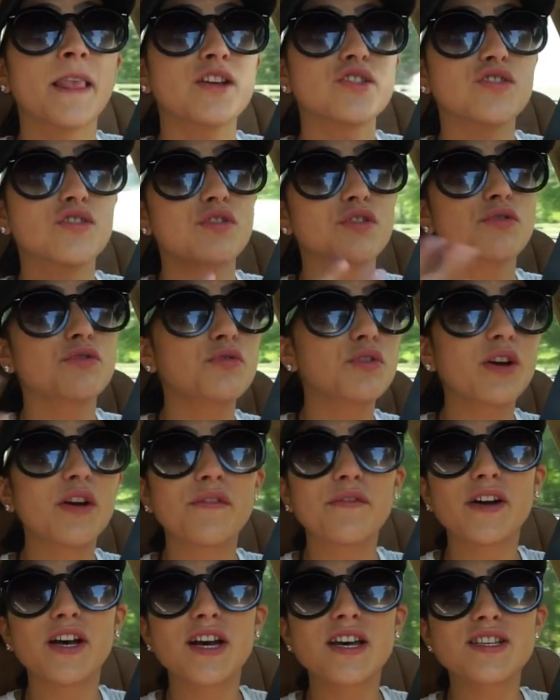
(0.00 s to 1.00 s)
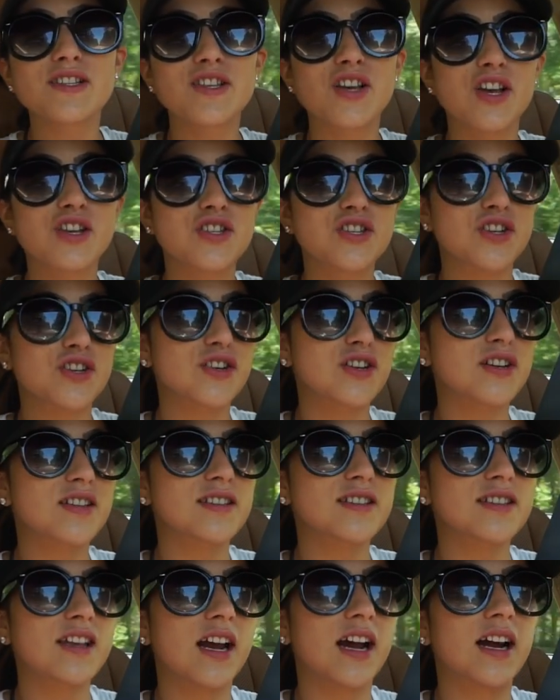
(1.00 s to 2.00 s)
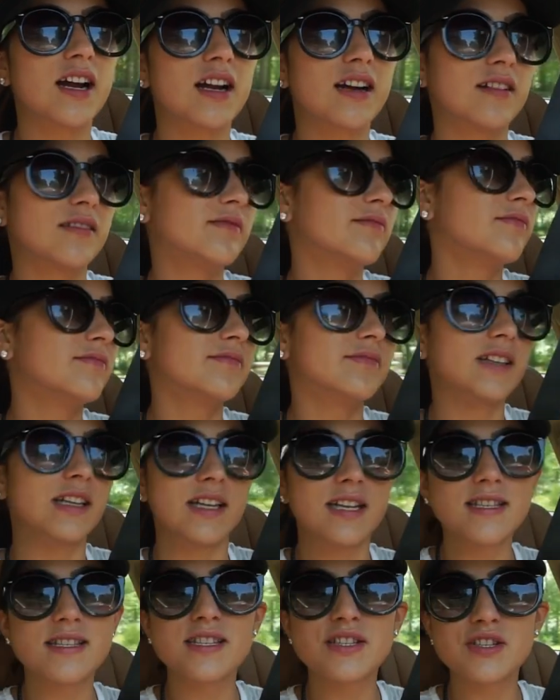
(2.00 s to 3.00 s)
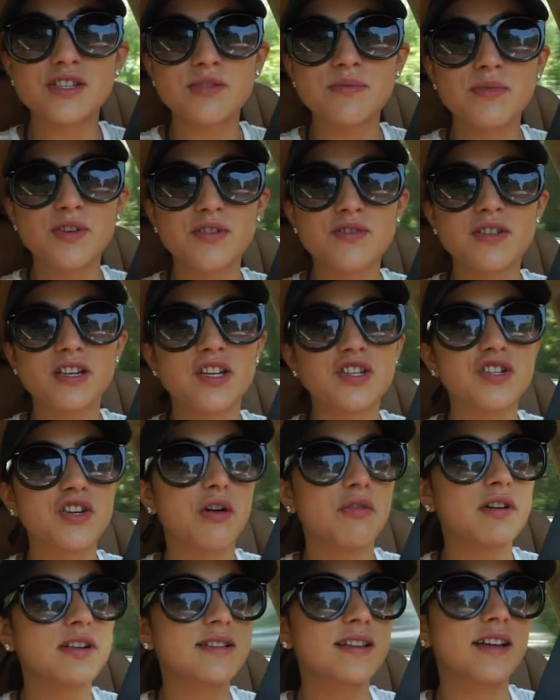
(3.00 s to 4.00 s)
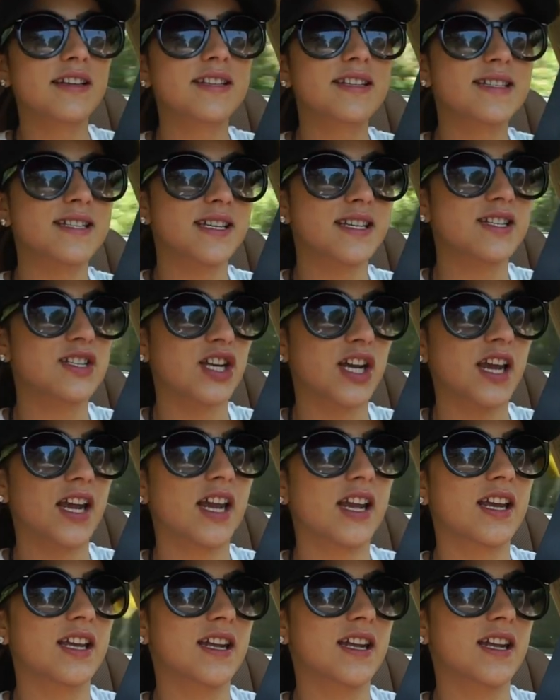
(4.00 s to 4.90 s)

So the three of us just listen to music. Tone is like the DJ.